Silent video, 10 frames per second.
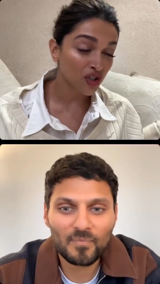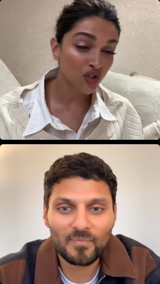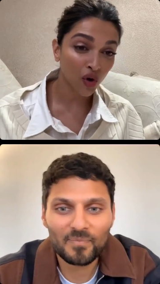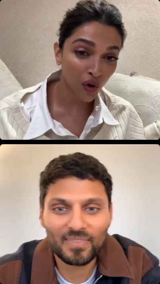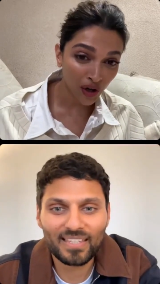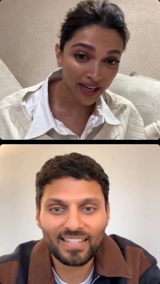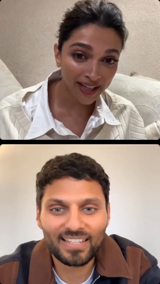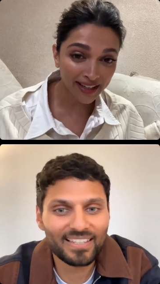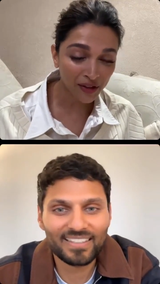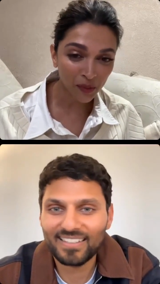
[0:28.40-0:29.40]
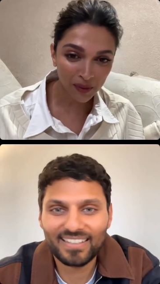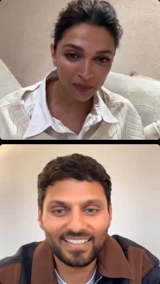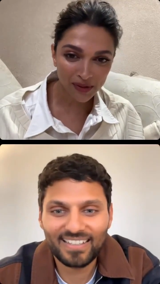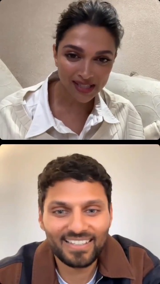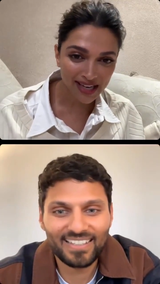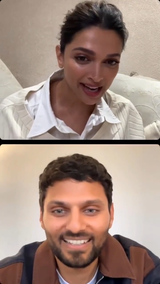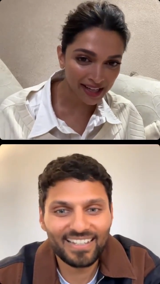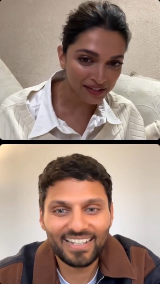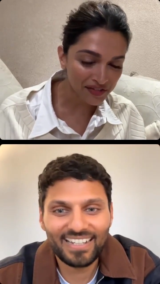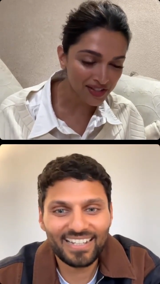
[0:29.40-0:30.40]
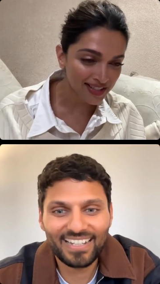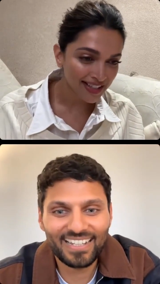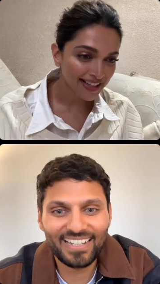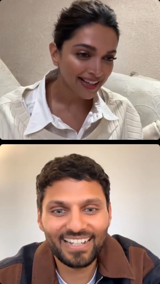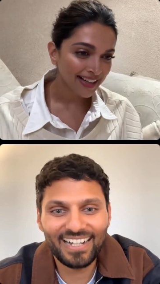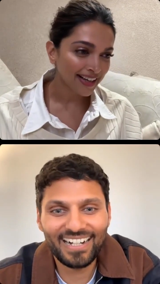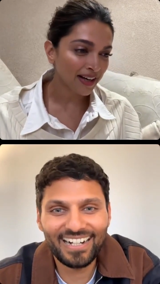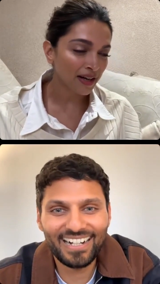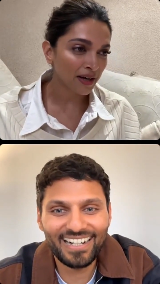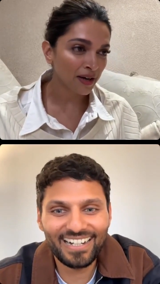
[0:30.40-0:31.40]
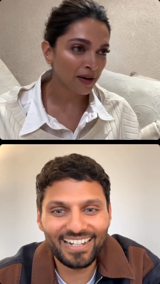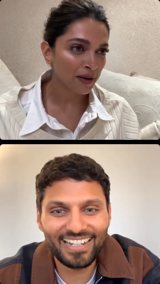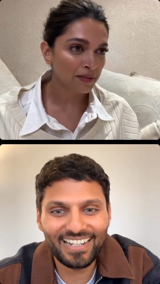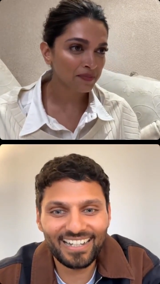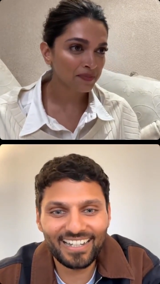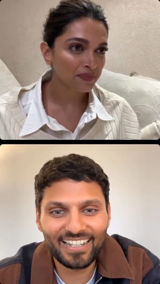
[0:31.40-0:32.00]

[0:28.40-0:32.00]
Speaker 1: joy into people's lives um,